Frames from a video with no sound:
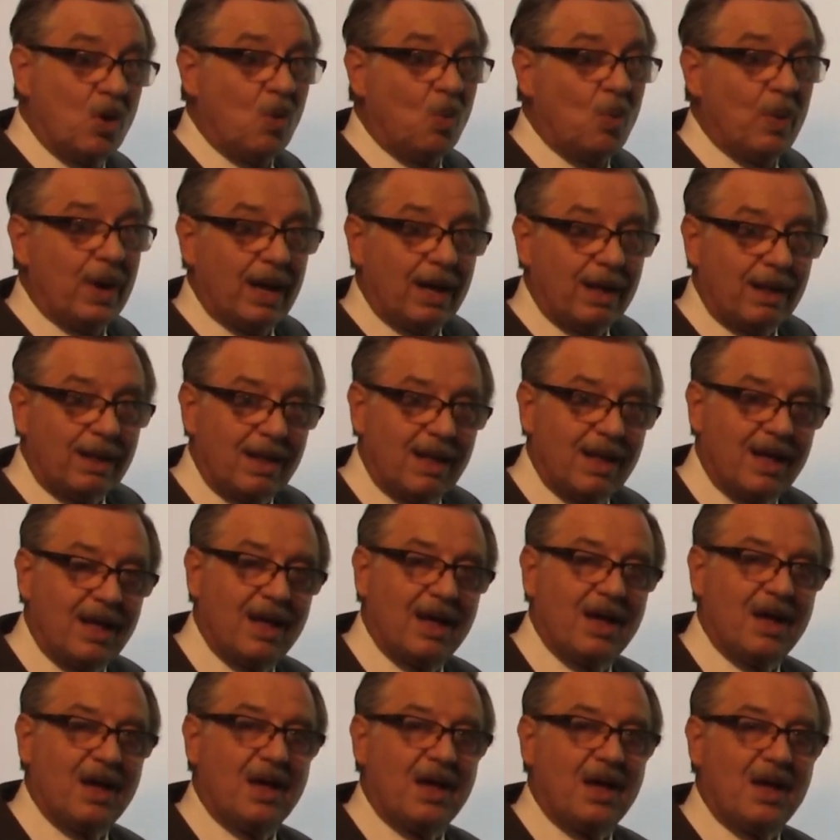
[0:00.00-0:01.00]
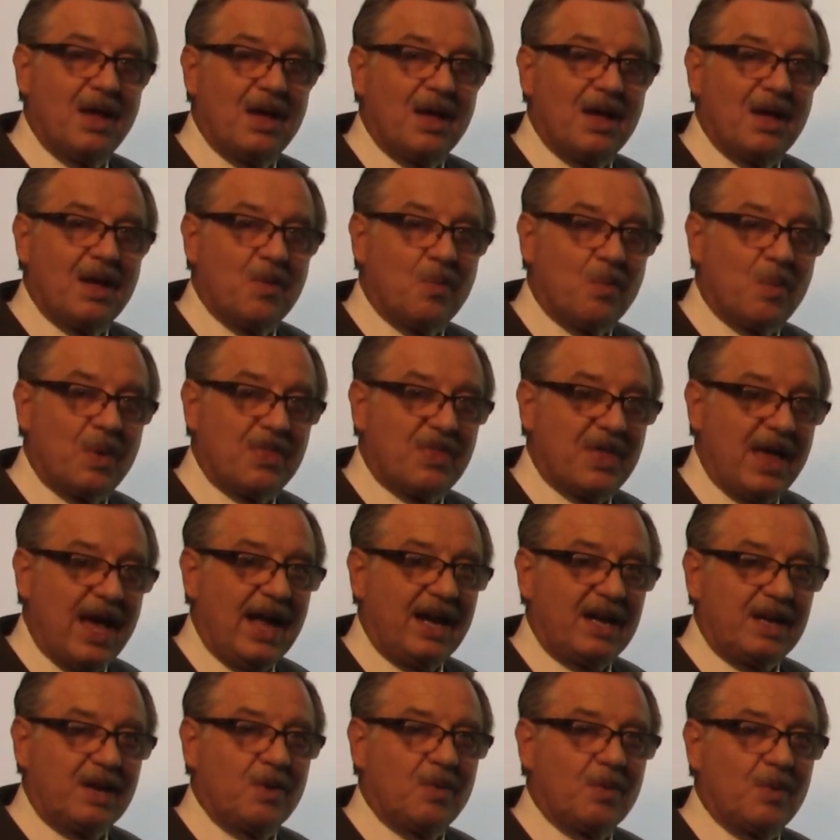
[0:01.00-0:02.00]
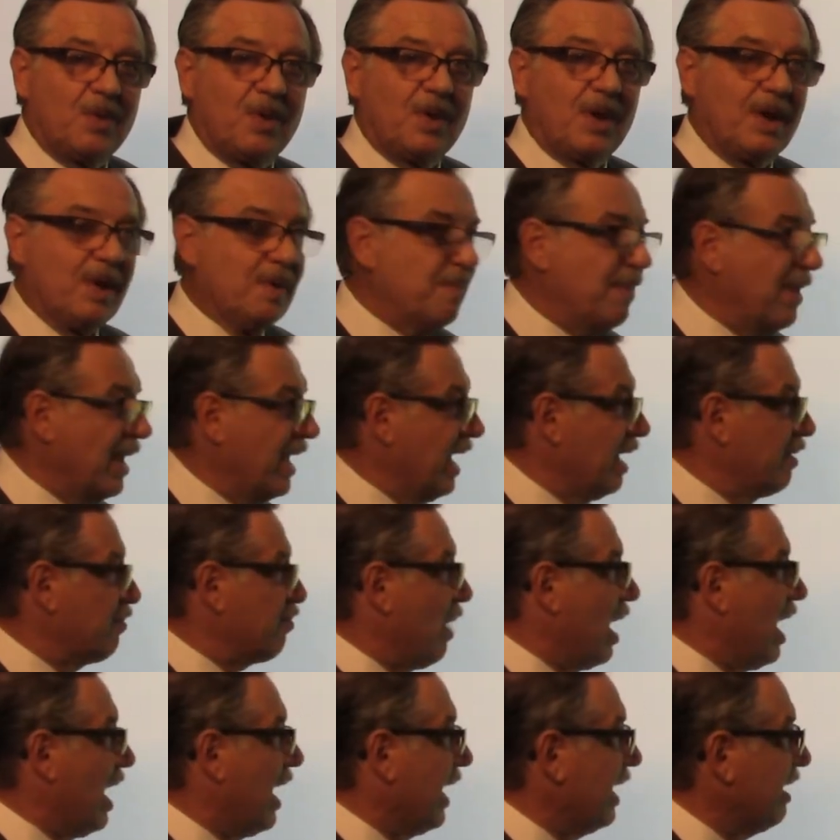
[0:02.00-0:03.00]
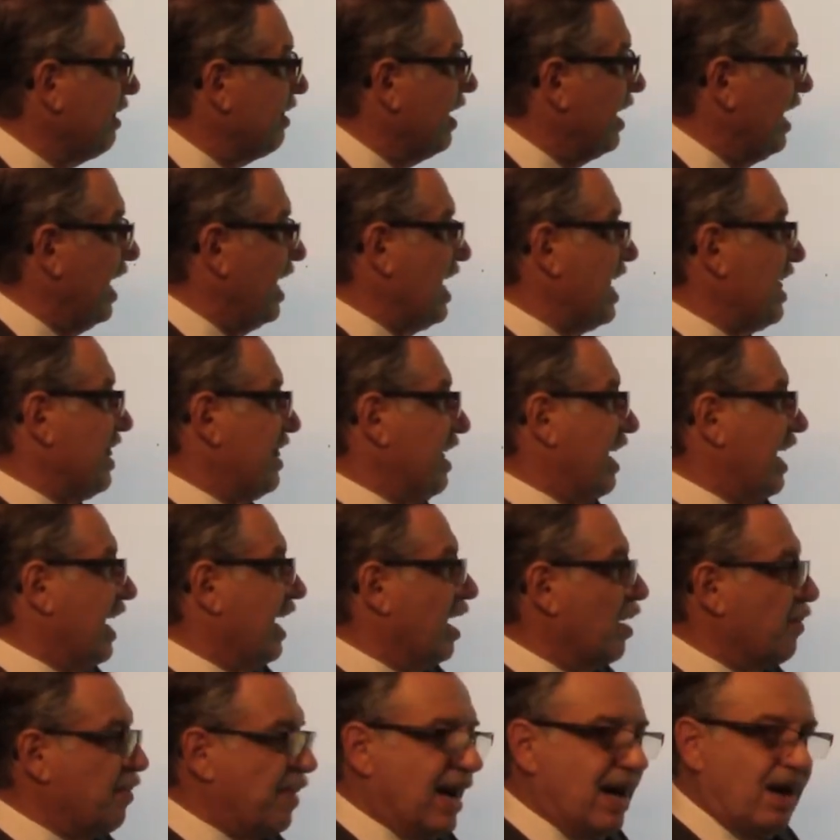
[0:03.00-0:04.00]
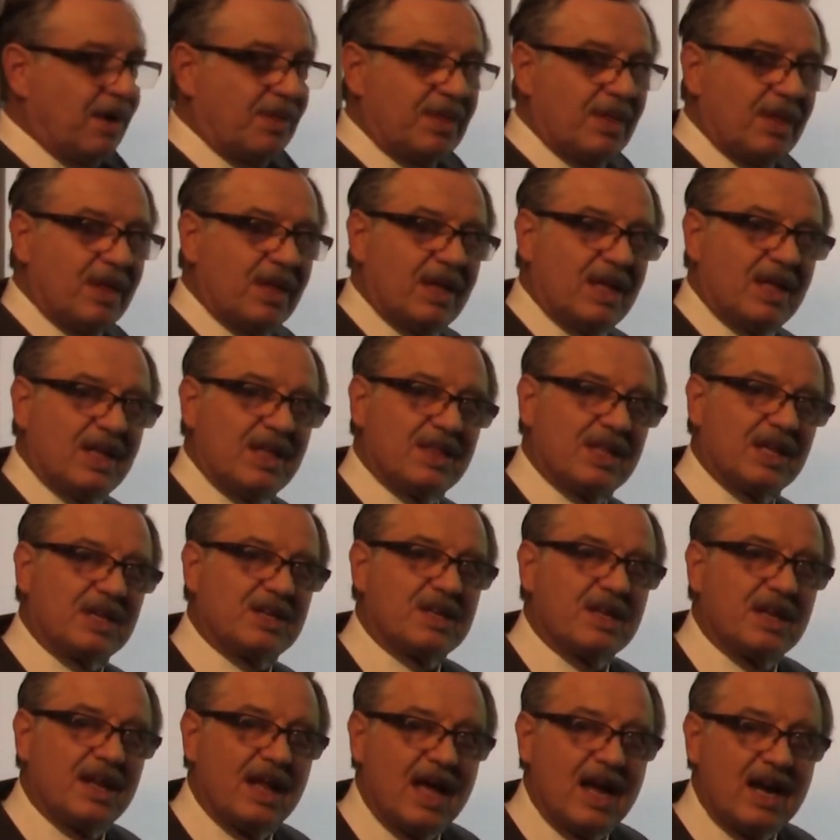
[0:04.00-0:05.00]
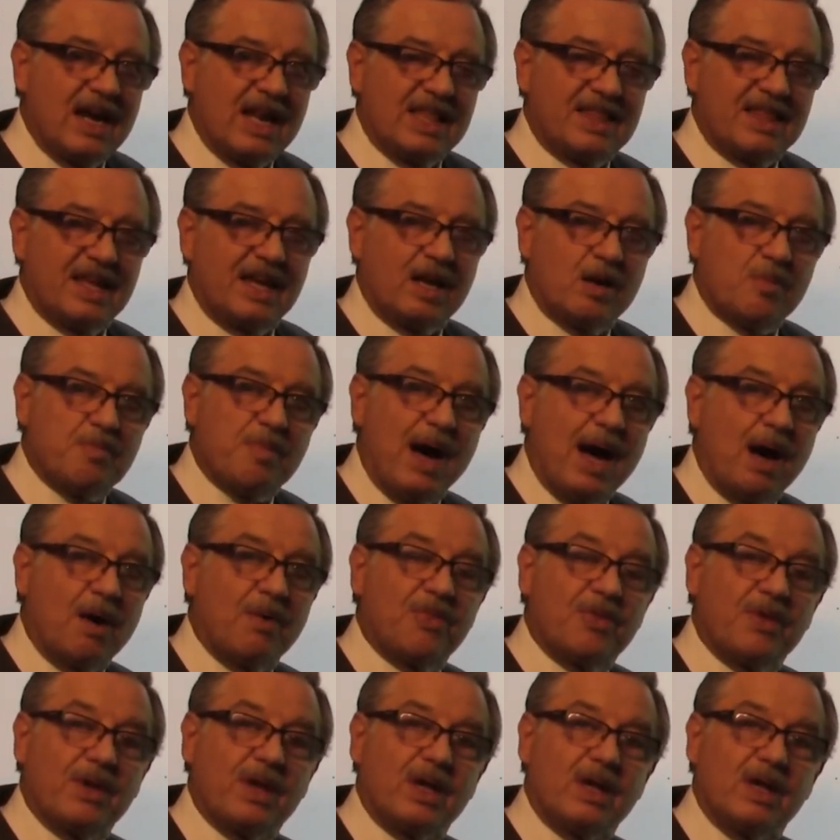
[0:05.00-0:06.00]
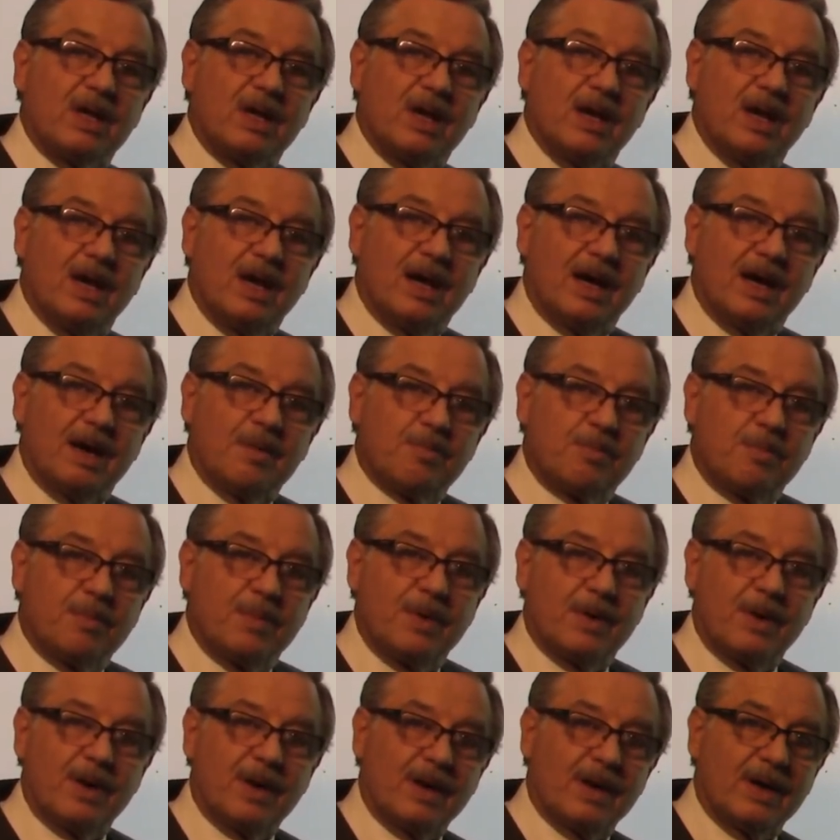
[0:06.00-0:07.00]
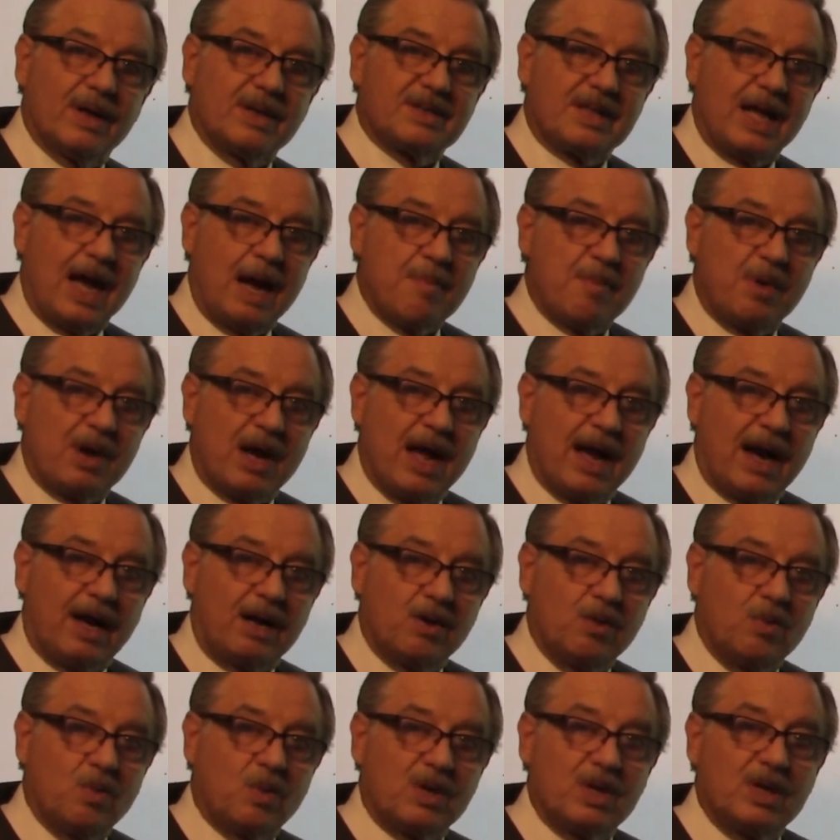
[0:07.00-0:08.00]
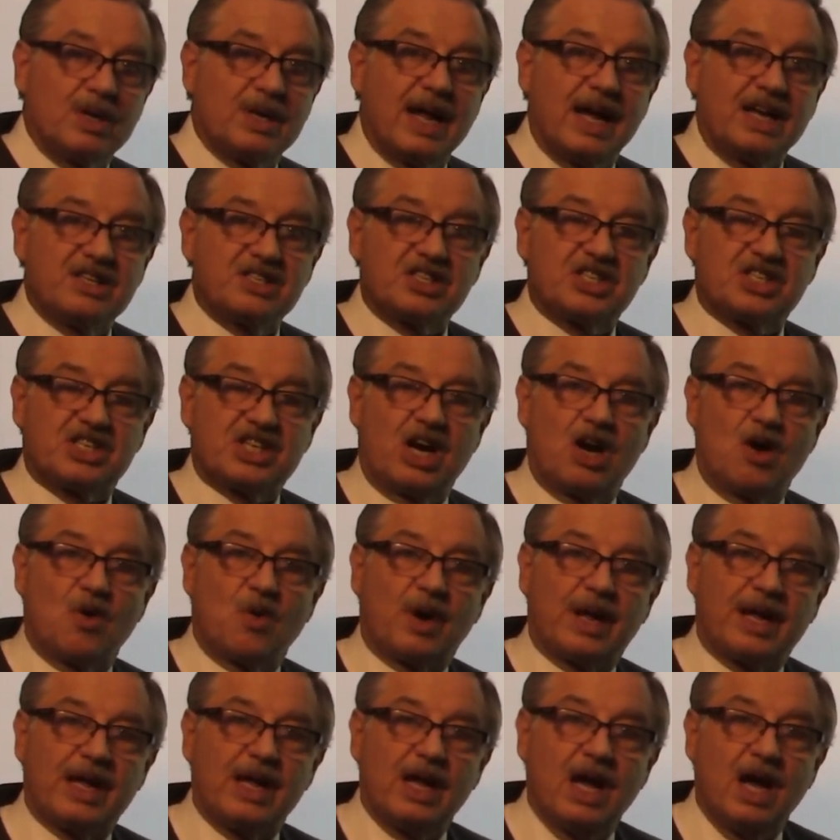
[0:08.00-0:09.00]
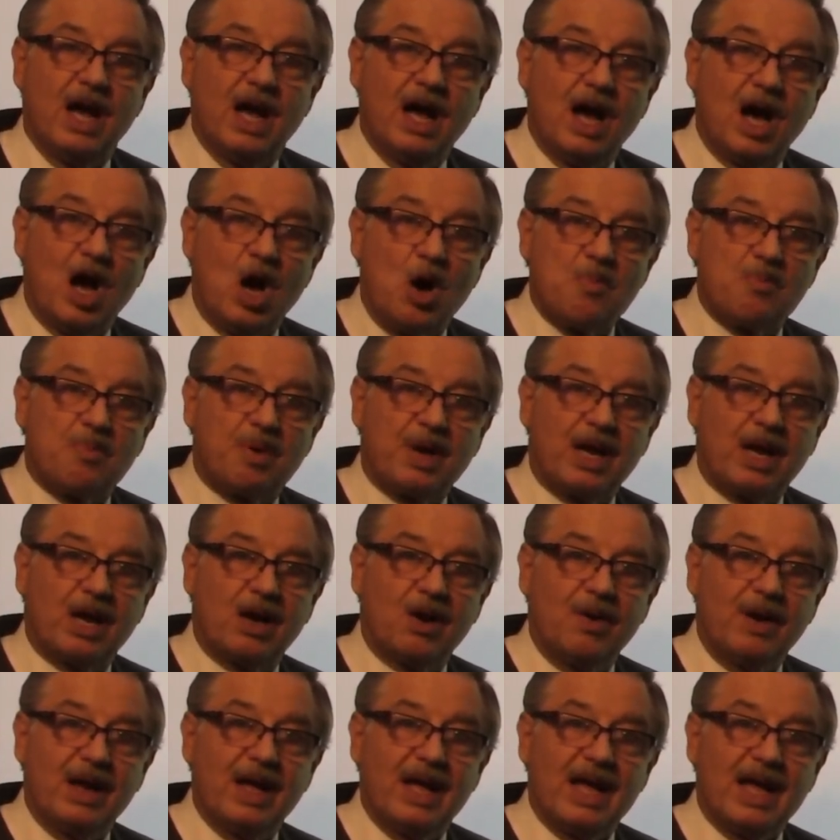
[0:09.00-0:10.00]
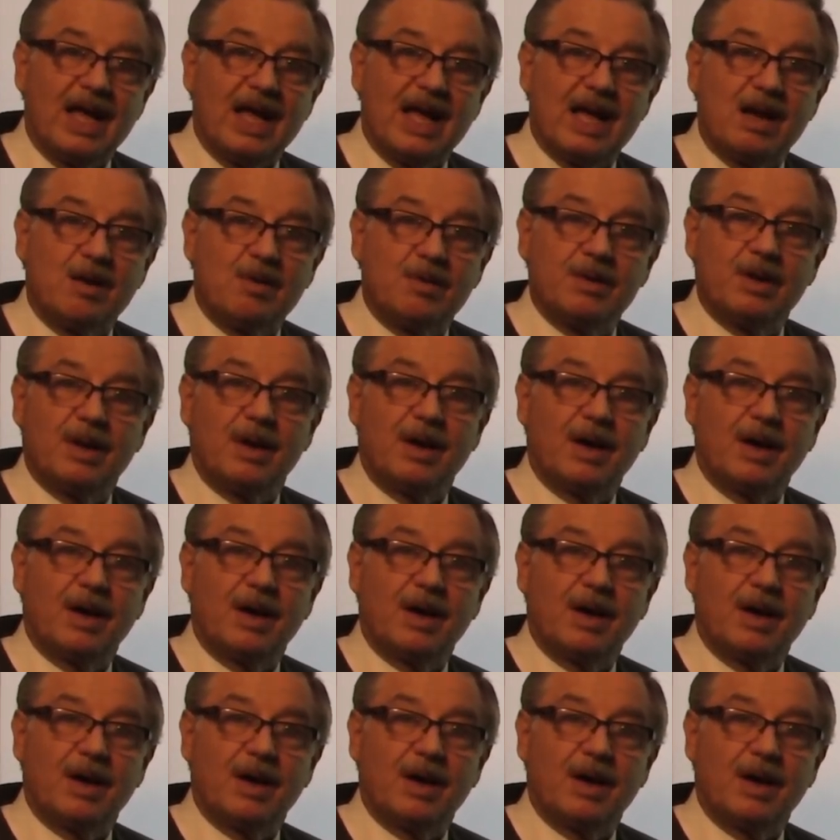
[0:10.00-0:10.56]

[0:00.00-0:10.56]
Well, with that in mind, then anything about the tabernacle would necessarily appear in